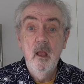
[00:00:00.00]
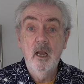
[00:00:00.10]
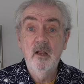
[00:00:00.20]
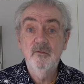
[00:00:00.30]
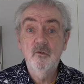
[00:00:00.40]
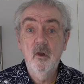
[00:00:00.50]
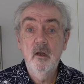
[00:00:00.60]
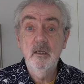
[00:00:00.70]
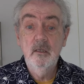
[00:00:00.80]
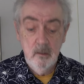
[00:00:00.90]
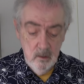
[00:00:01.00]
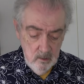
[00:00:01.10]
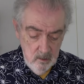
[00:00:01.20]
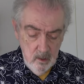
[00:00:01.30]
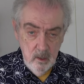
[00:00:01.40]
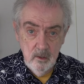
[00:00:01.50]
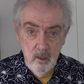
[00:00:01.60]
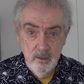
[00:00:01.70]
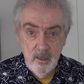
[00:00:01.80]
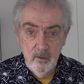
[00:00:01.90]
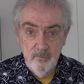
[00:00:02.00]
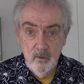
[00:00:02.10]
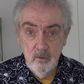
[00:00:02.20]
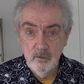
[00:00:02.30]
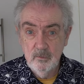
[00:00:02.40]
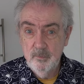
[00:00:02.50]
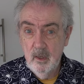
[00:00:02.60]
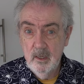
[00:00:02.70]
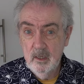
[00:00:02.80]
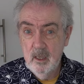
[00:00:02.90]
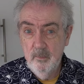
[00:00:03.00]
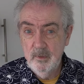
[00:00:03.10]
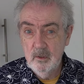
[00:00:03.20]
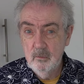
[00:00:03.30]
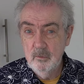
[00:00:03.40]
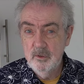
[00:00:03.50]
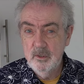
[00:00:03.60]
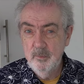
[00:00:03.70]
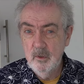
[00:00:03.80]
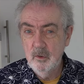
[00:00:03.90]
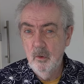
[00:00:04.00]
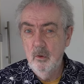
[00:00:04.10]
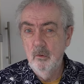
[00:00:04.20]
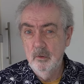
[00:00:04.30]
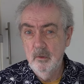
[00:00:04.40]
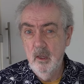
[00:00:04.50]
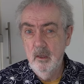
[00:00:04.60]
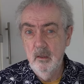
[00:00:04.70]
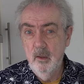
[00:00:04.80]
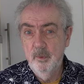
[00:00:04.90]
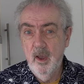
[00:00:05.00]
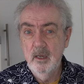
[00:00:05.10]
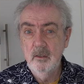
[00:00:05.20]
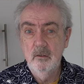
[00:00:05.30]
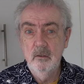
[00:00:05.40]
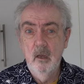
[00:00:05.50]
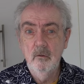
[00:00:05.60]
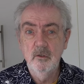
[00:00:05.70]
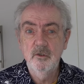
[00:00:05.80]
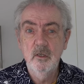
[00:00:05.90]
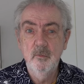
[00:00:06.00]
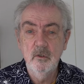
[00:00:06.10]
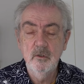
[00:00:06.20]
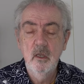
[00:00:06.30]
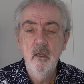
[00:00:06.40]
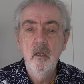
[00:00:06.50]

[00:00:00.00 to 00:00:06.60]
and I've tried another version by a company called Simmers, or a brand known as Simmers,